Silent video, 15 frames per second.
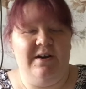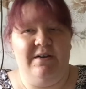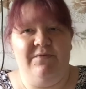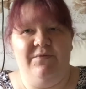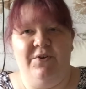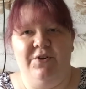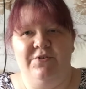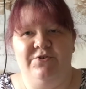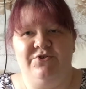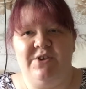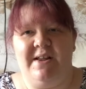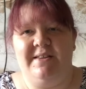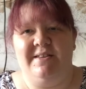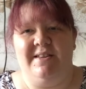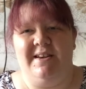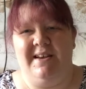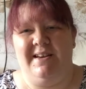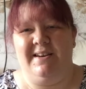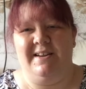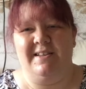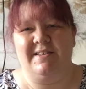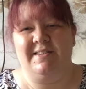like 4 strands in it,
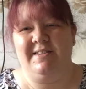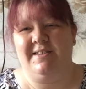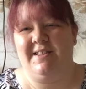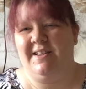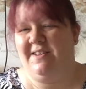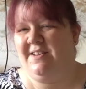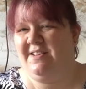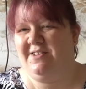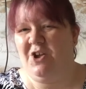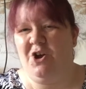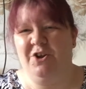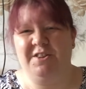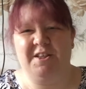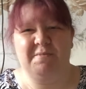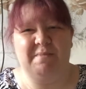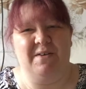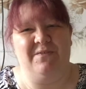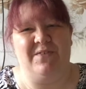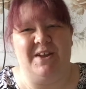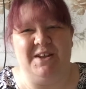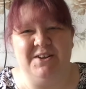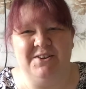and it's hurting my
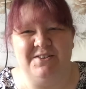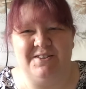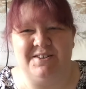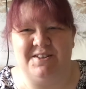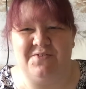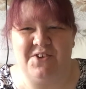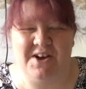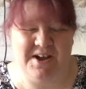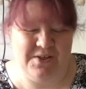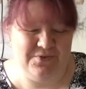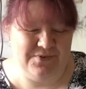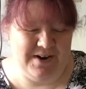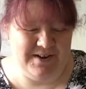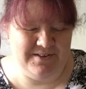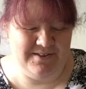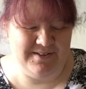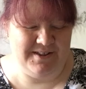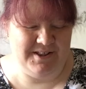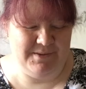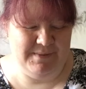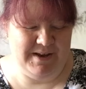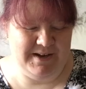fingers because I've got arthritis
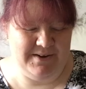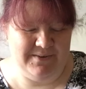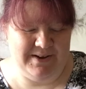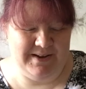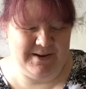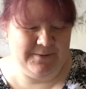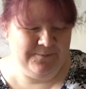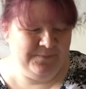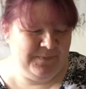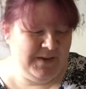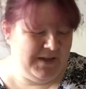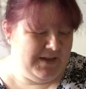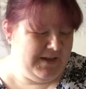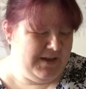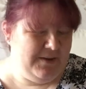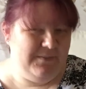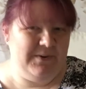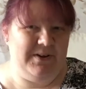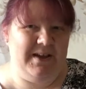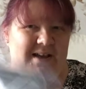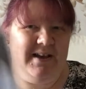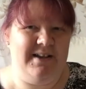in them anyway.
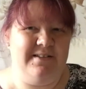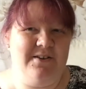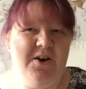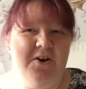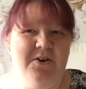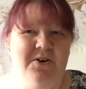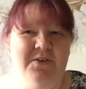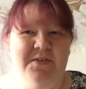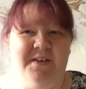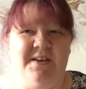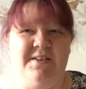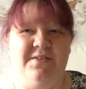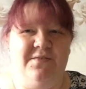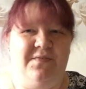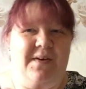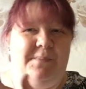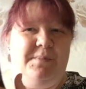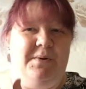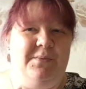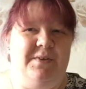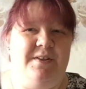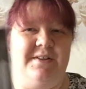But yeah, it's got all the
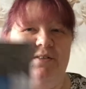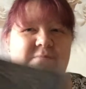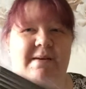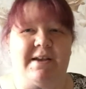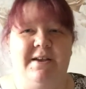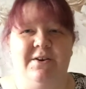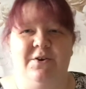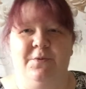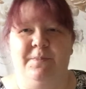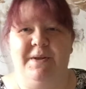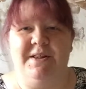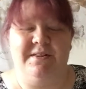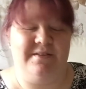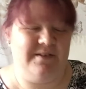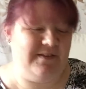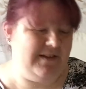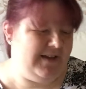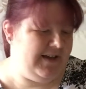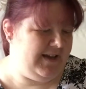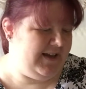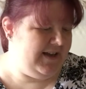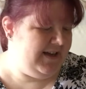fabric with it to make it up into
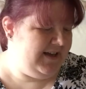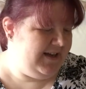the